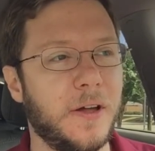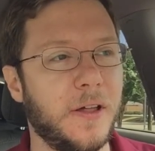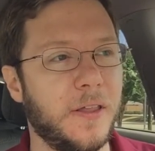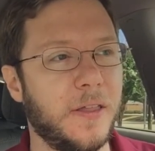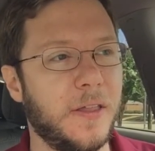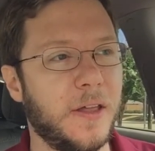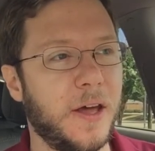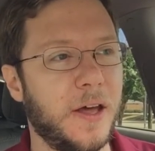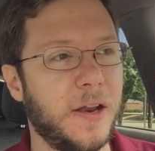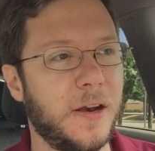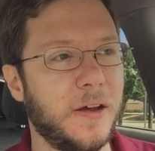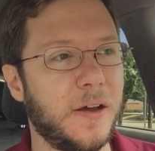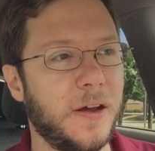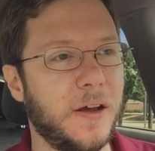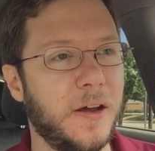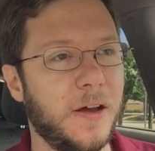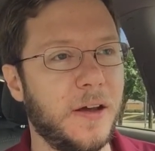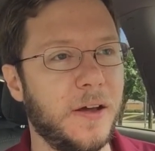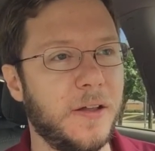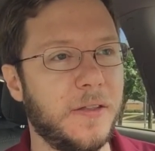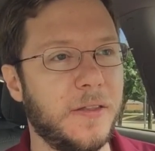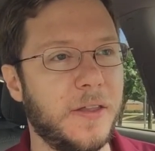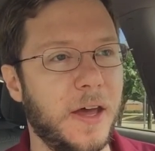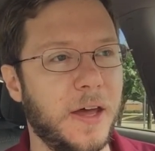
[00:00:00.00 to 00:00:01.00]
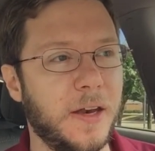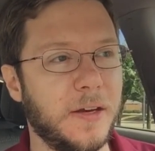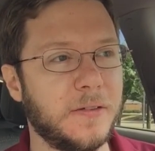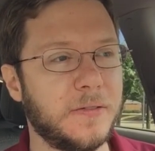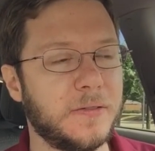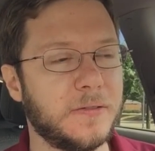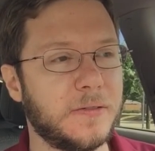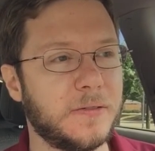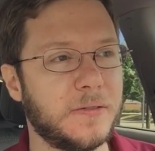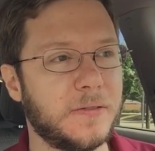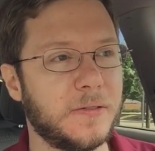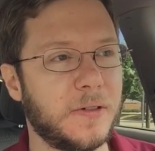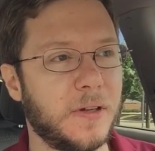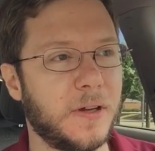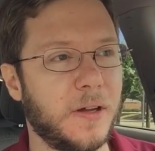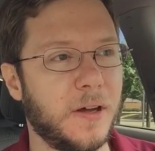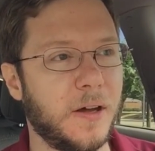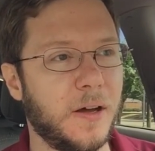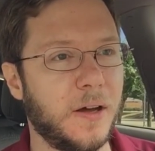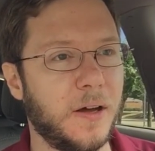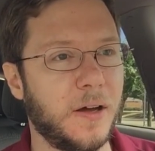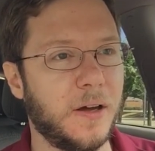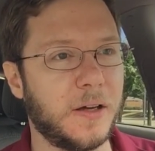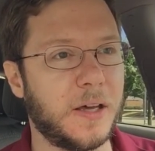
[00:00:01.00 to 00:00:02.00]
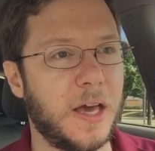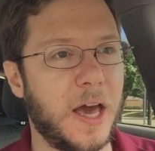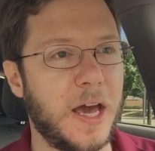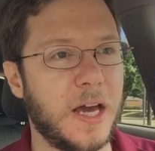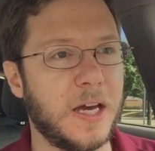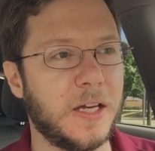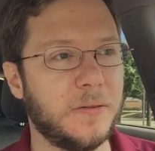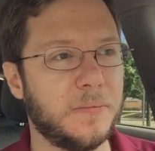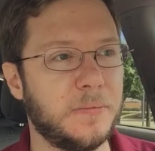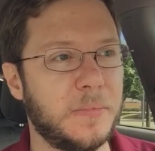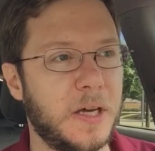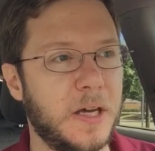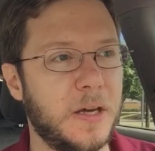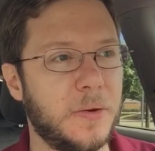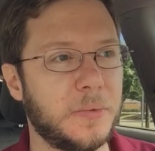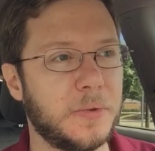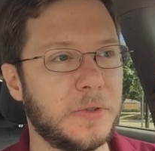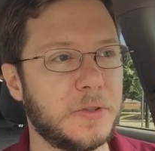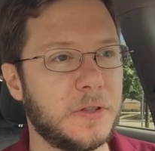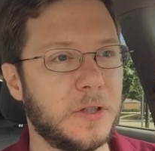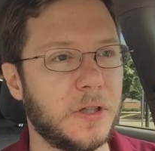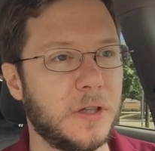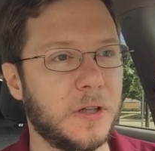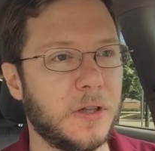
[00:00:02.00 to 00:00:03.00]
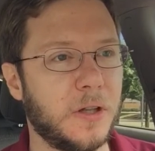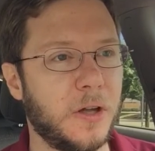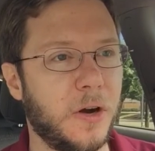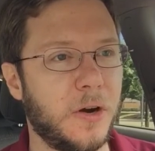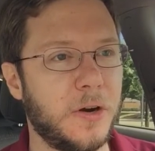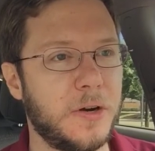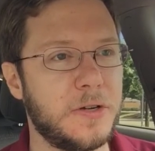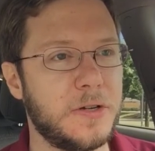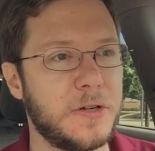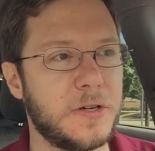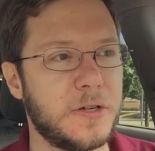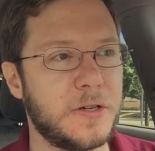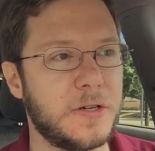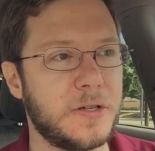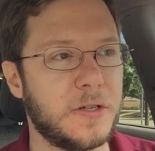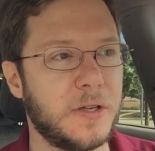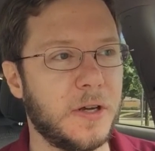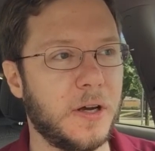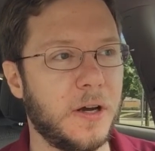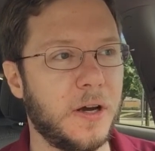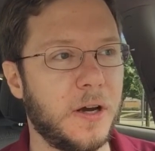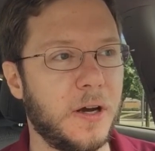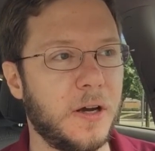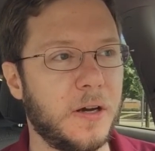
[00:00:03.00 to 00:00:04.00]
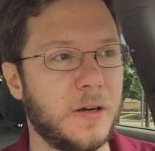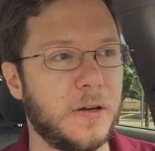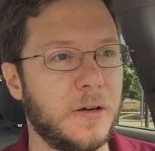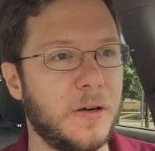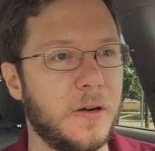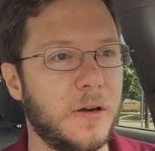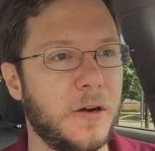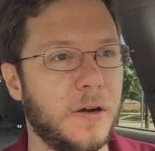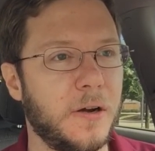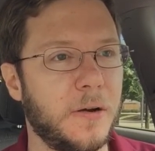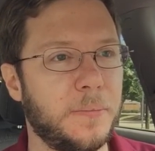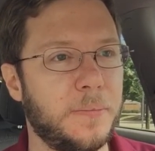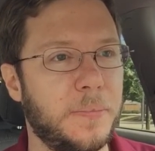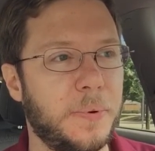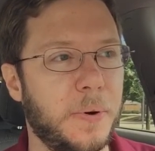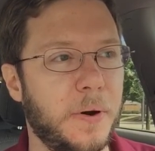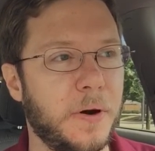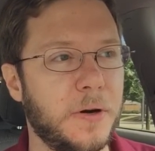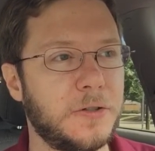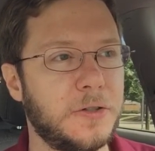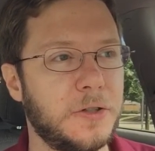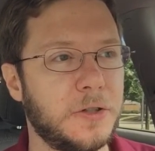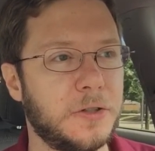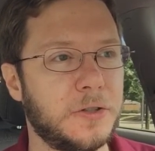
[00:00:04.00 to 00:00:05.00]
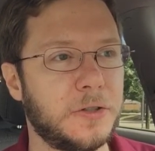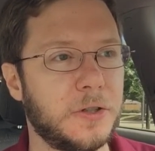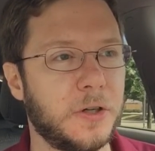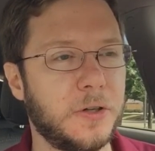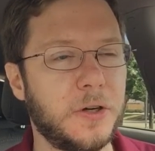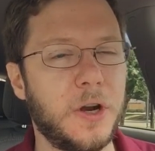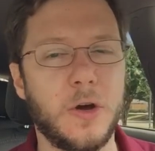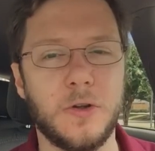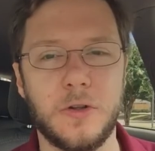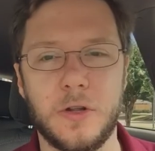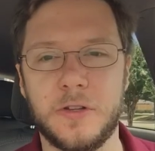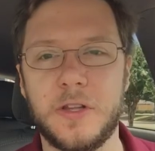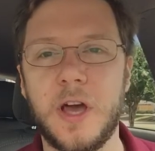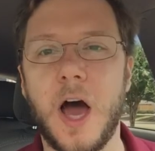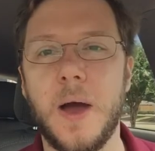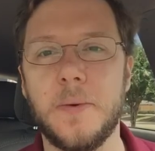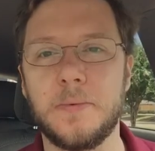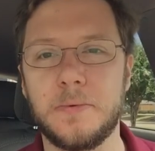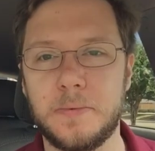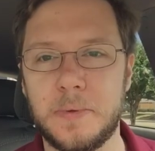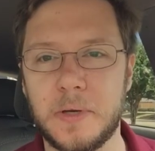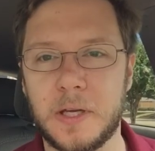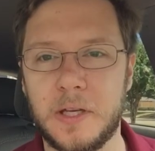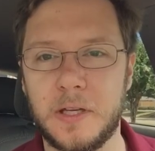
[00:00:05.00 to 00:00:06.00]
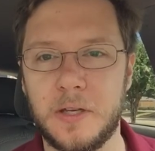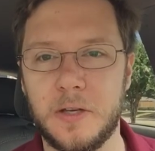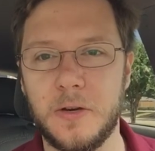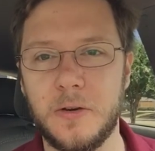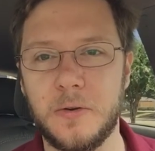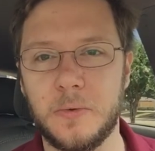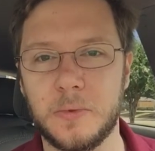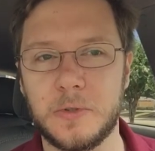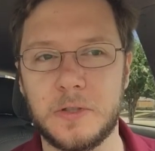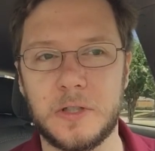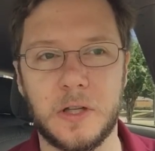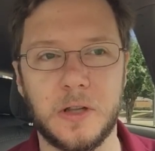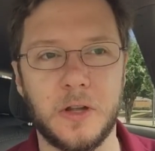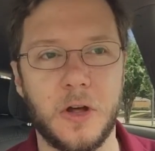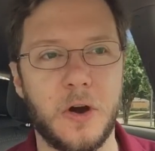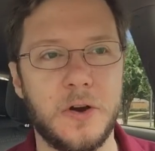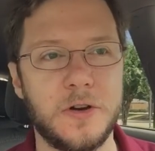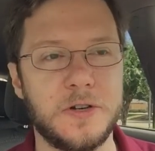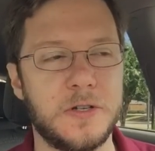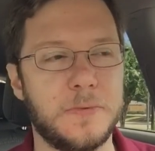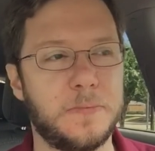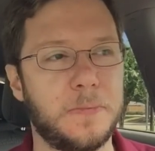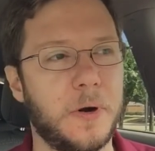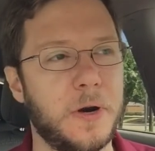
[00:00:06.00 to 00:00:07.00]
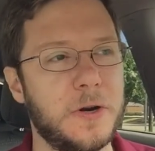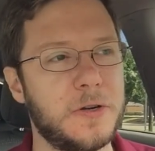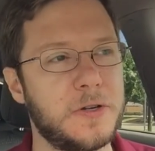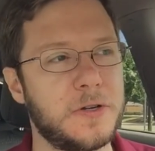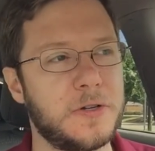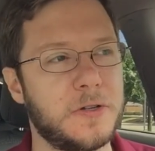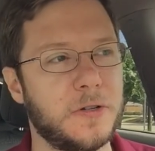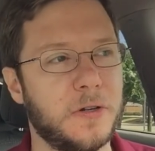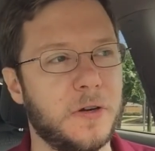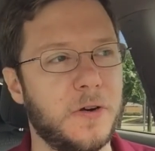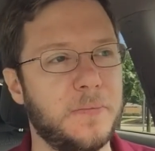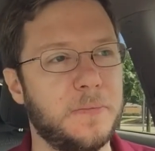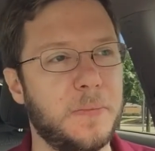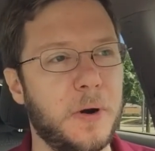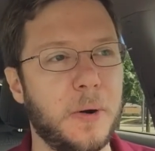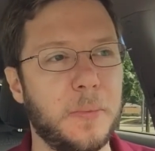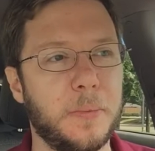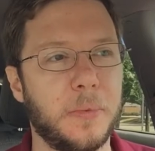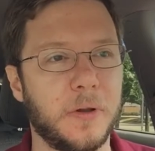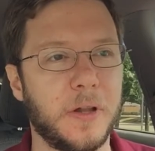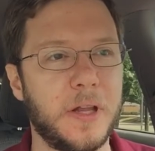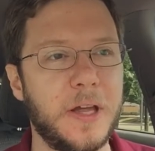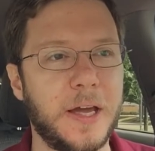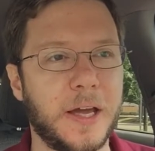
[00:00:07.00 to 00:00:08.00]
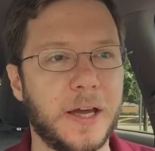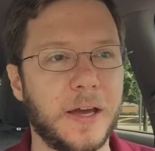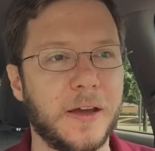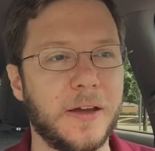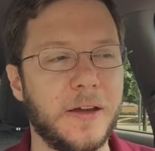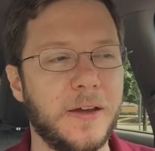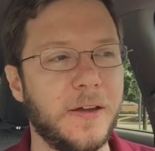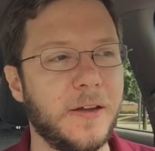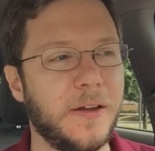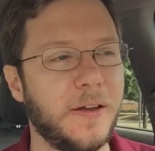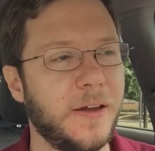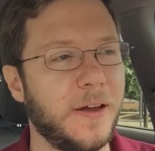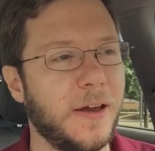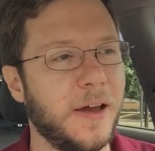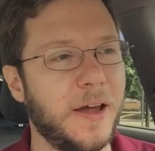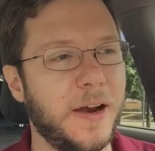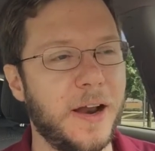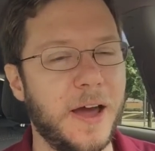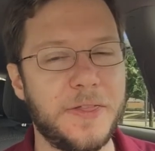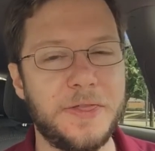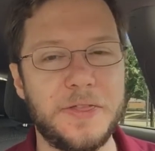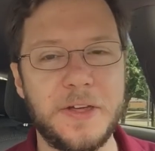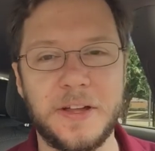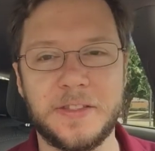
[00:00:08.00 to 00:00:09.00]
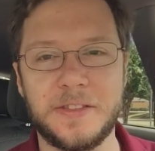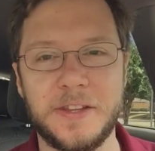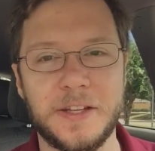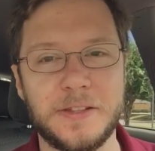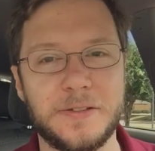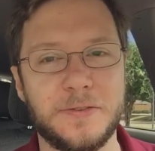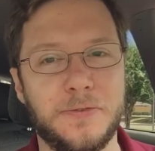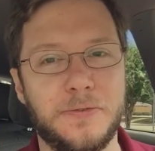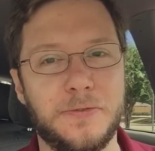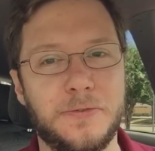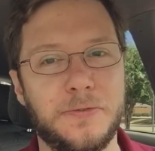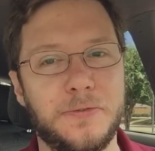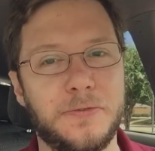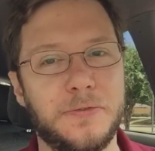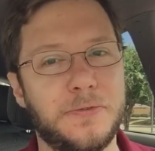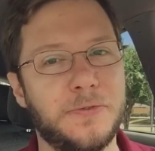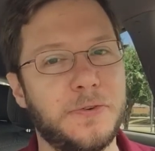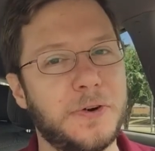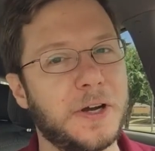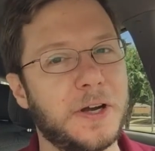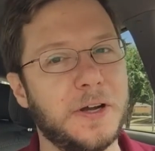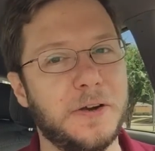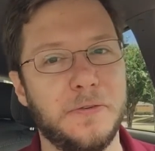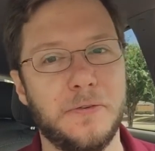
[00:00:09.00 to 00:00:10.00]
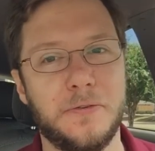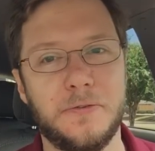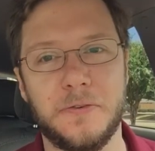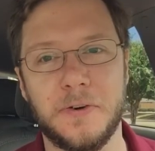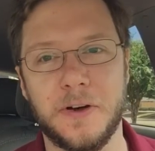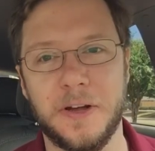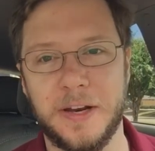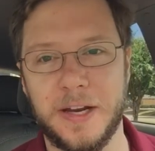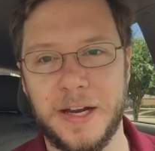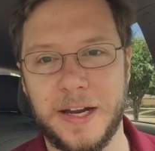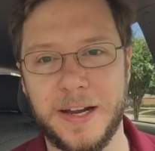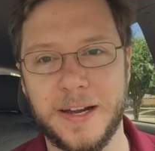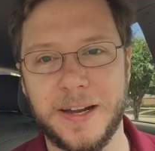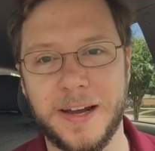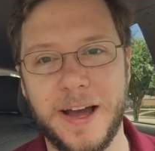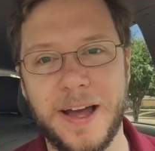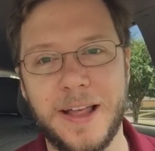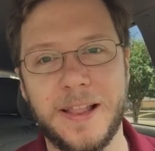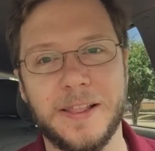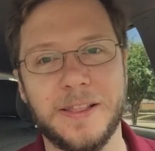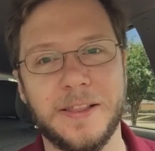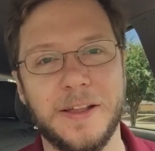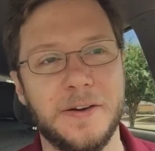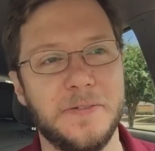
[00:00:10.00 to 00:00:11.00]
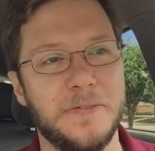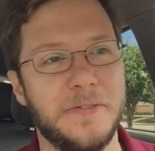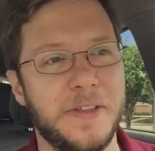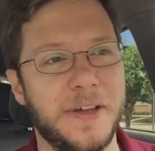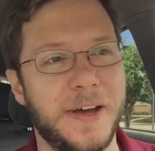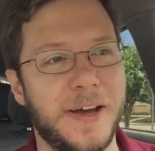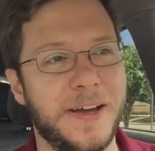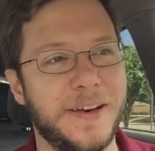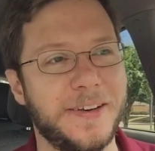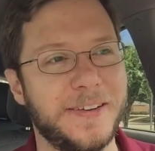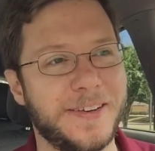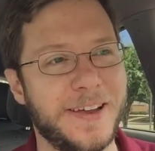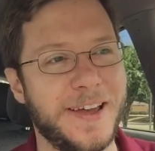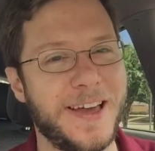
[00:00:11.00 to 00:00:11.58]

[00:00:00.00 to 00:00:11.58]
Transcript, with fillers: that uh, that uh, K&B was the largest uh, purchaser. No, the Times Picayune was the largest purchaser of Purple Ink, and I think that's freaking funny. I love that.